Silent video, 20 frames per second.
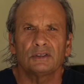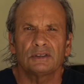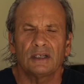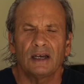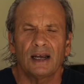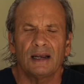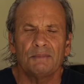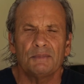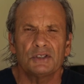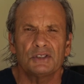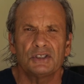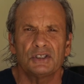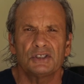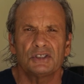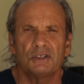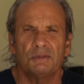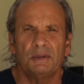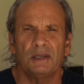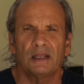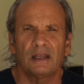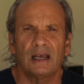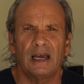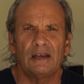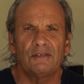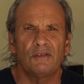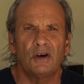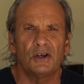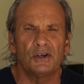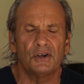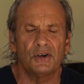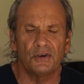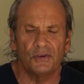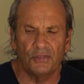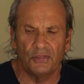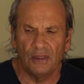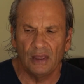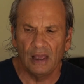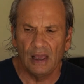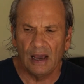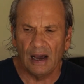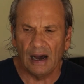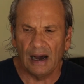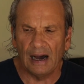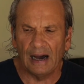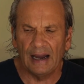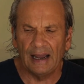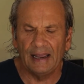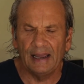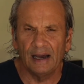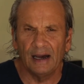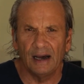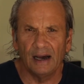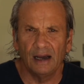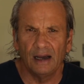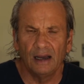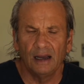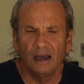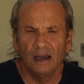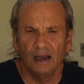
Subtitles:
time this is to be alive on Earth, I